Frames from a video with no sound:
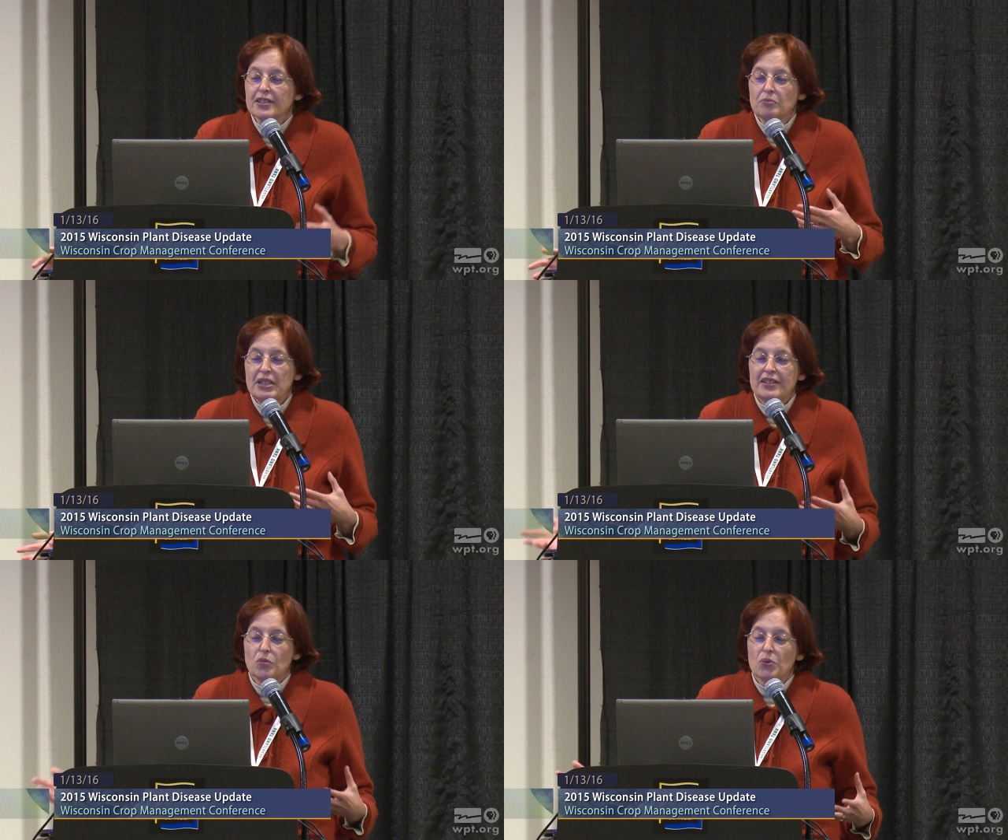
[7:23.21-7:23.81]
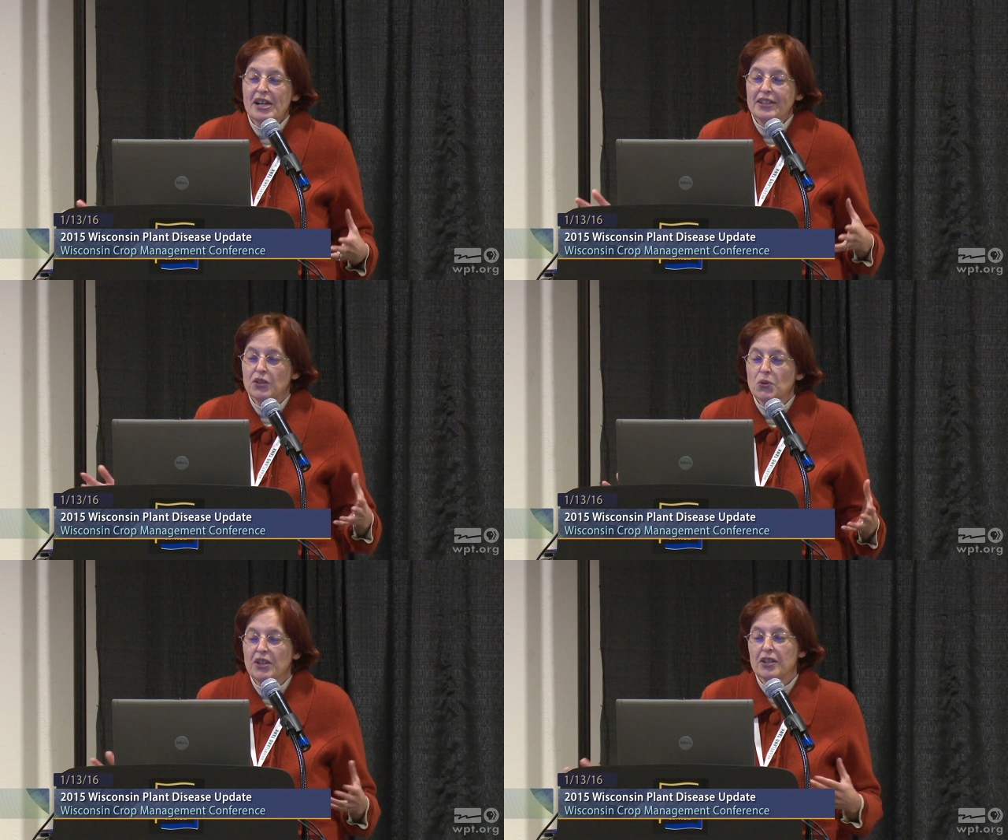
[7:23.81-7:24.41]
mean they're brand new
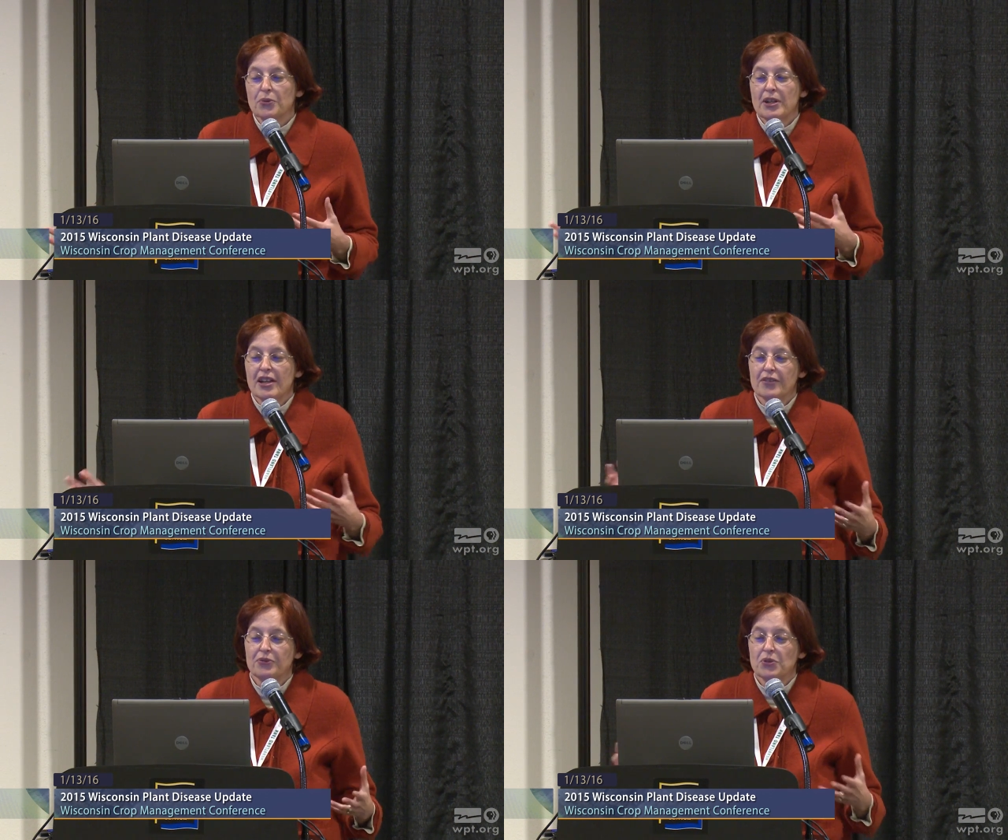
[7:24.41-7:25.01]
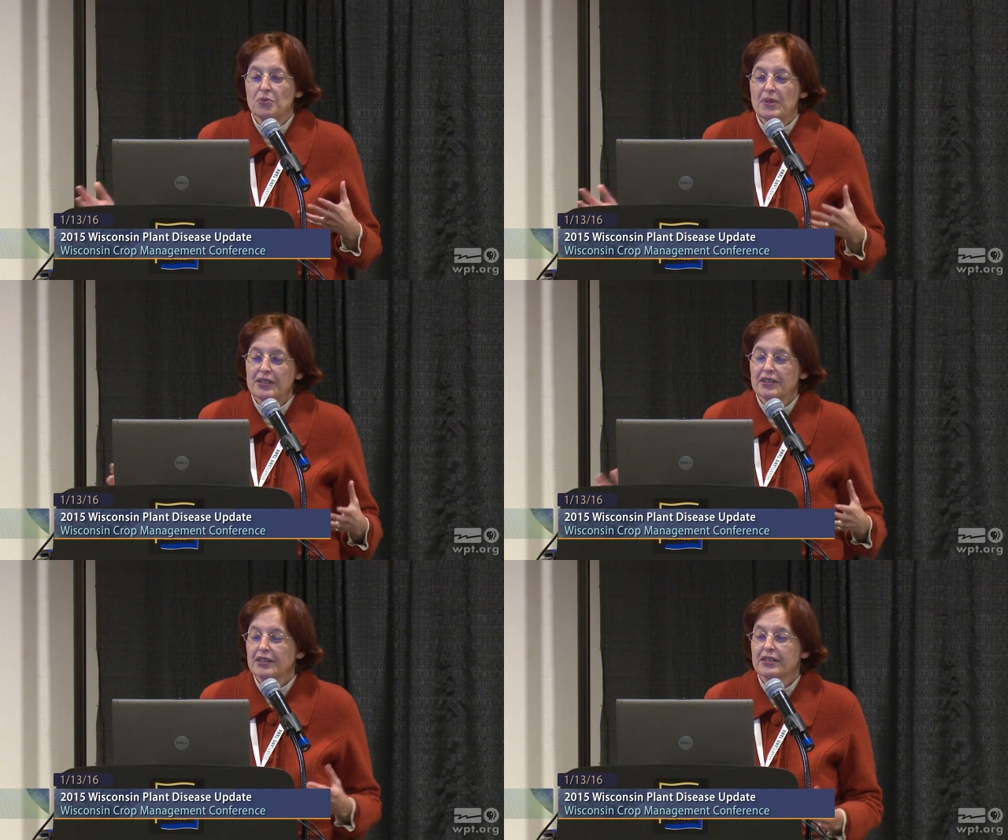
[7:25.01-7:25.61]
here. We have new methods,